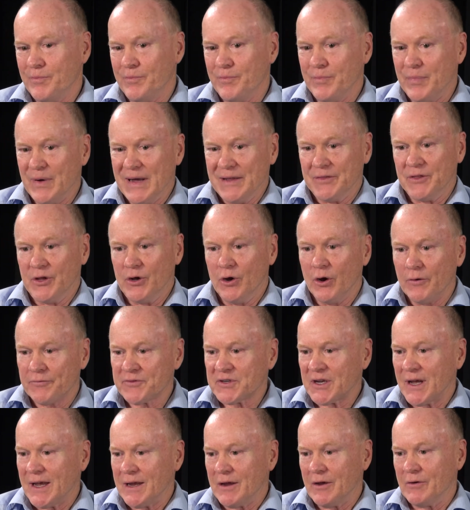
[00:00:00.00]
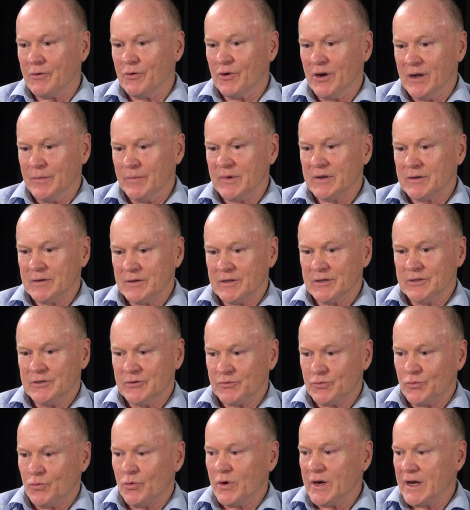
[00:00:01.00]
But the offtake agreement is
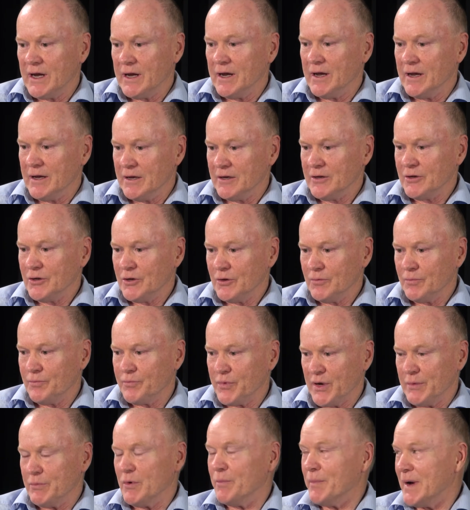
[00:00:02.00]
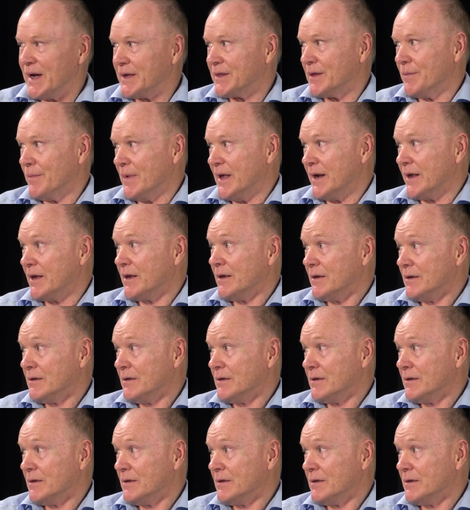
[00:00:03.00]
where people make their money.